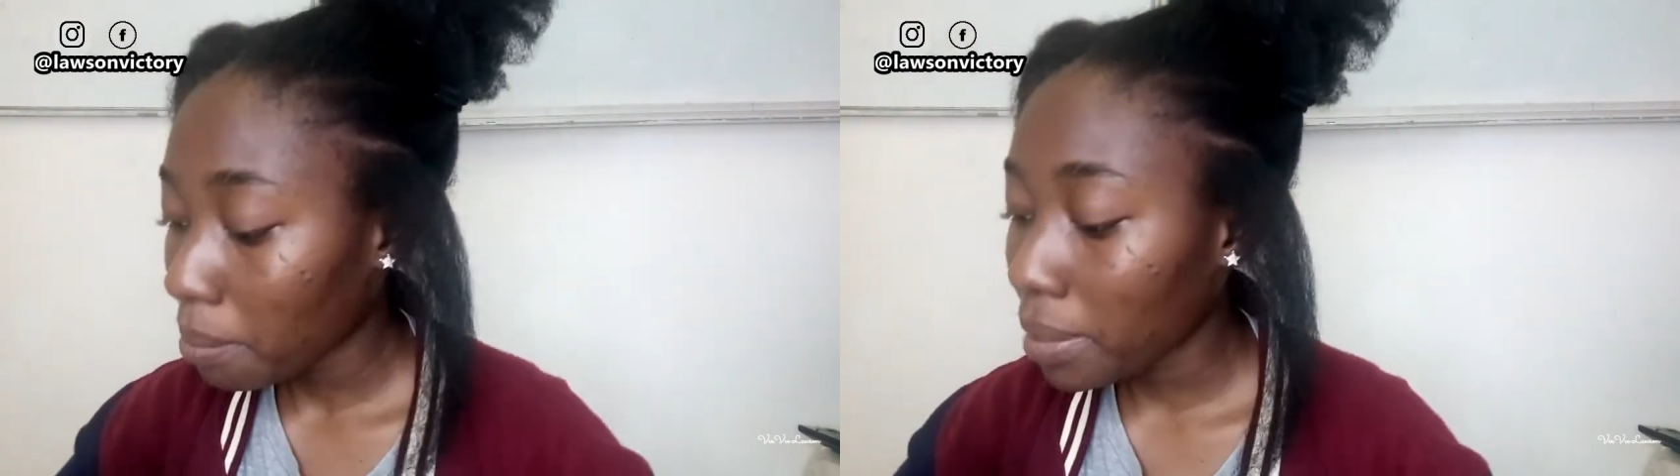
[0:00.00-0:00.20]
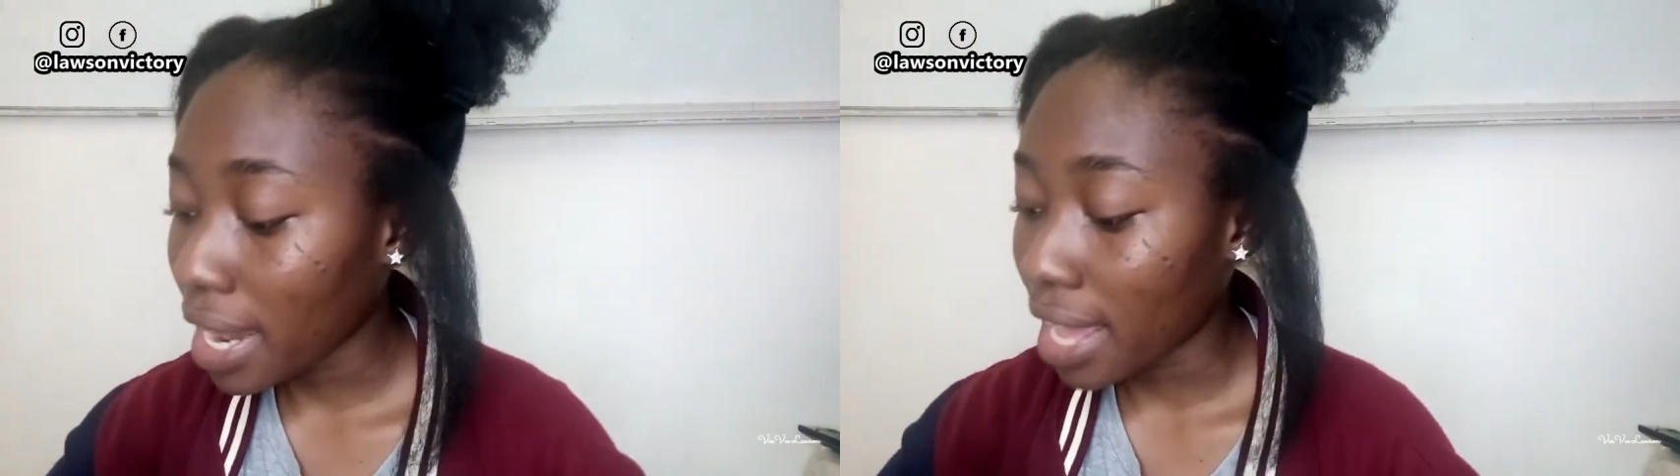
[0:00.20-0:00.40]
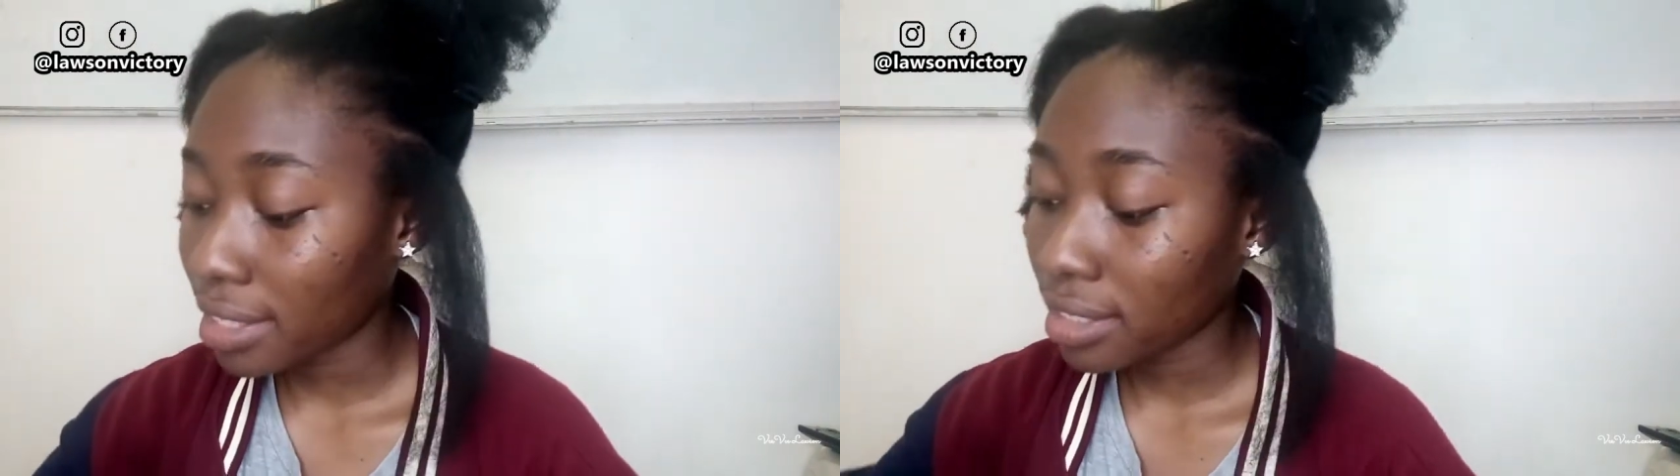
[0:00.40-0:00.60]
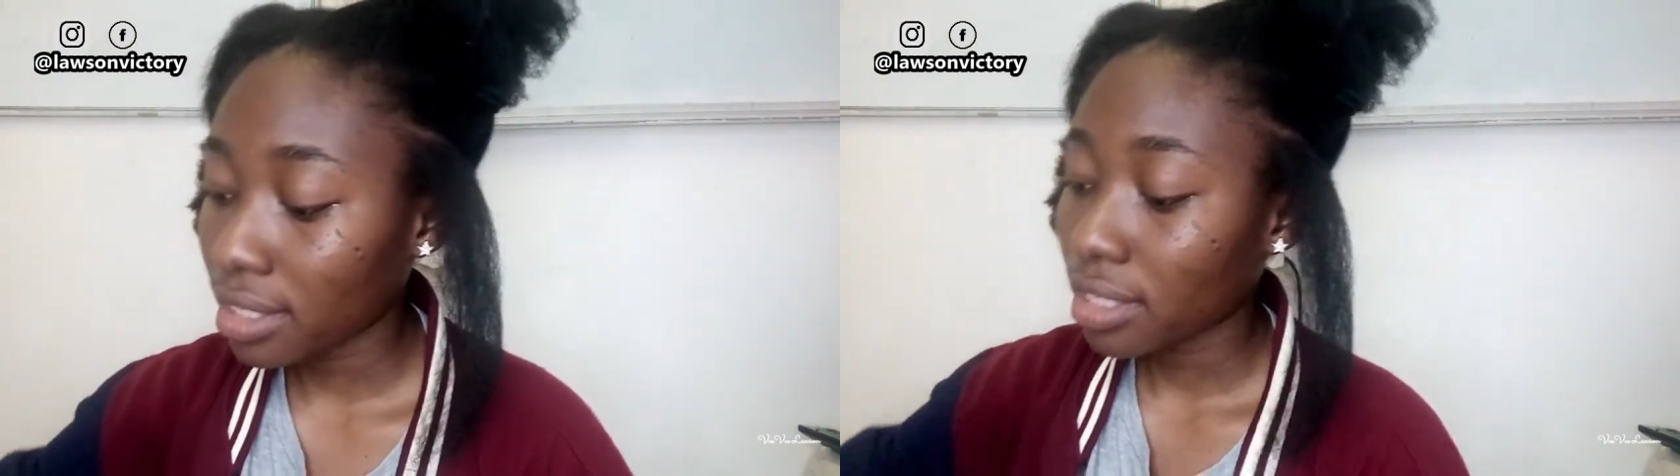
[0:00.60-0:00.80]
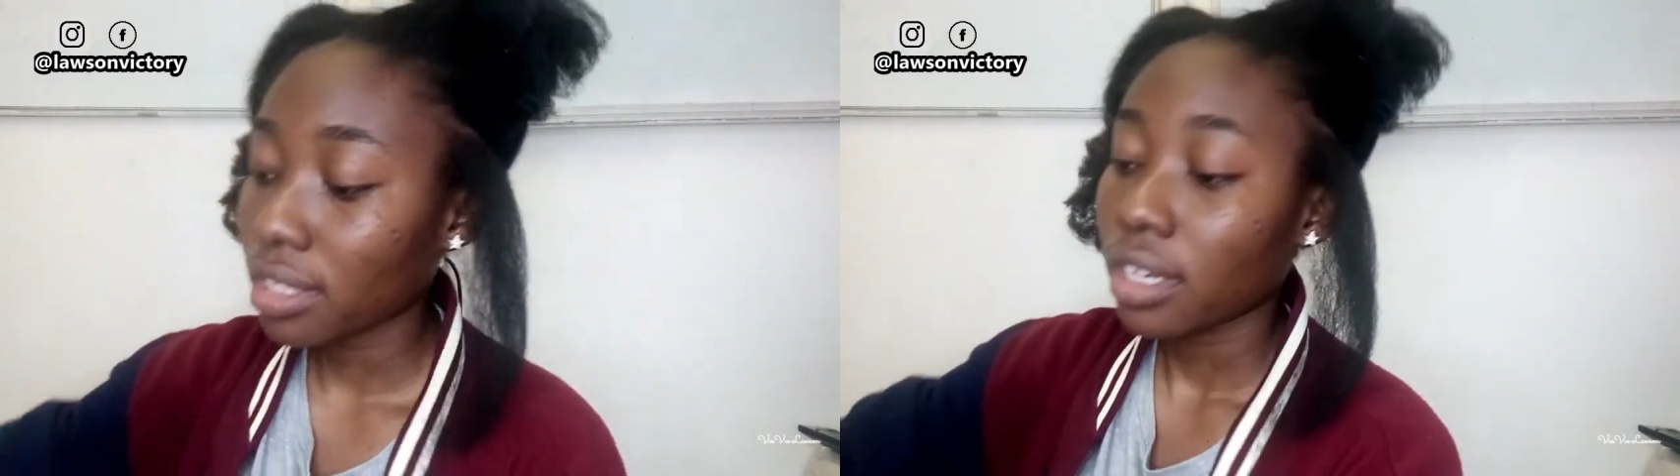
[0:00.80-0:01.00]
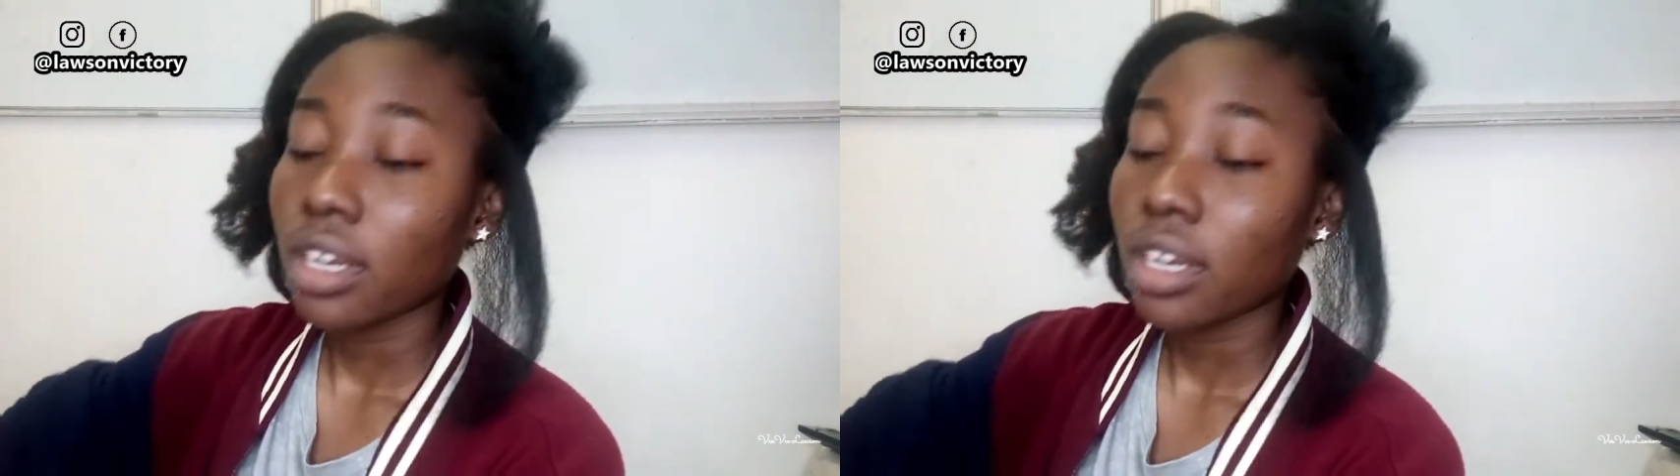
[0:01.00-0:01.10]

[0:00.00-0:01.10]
plans.